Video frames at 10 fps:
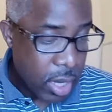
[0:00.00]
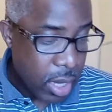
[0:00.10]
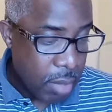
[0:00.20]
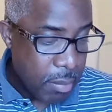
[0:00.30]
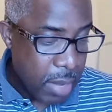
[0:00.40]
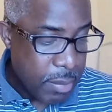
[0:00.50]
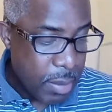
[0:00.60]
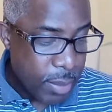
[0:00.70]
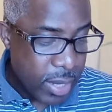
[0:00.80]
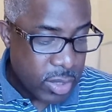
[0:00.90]
may be
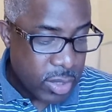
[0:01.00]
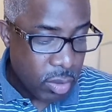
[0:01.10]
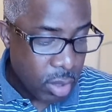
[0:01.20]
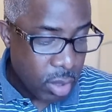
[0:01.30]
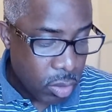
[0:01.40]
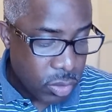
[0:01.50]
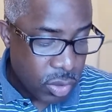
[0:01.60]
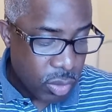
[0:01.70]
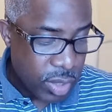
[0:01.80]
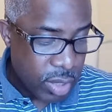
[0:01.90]
placed on a low
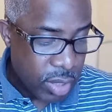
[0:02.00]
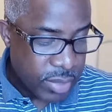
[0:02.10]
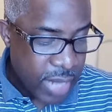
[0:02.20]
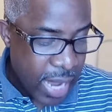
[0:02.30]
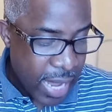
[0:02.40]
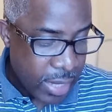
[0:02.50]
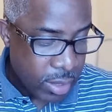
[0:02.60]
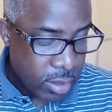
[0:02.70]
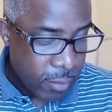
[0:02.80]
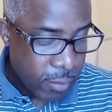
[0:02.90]
sodium diet.
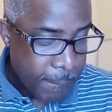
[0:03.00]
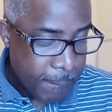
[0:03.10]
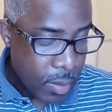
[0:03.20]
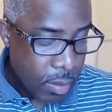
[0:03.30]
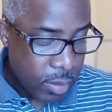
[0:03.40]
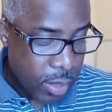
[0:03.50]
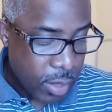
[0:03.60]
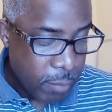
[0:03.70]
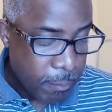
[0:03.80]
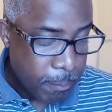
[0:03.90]

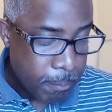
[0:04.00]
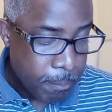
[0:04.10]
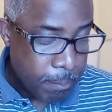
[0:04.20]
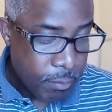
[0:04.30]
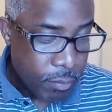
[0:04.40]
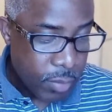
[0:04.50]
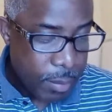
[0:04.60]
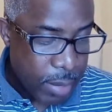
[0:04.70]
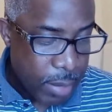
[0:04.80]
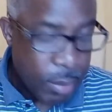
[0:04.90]
Okay, they
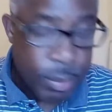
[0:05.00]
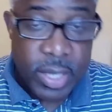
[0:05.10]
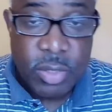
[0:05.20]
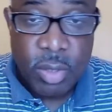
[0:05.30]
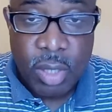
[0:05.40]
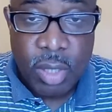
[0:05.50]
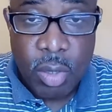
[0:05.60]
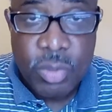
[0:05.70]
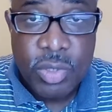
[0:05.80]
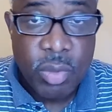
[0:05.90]
may be placed on the
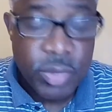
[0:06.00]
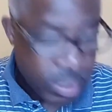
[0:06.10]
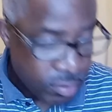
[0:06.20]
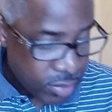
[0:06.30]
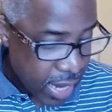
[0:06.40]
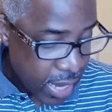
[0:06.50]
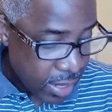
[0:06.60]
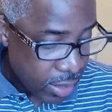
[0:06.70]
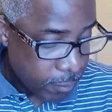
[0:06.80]
low sodium diet.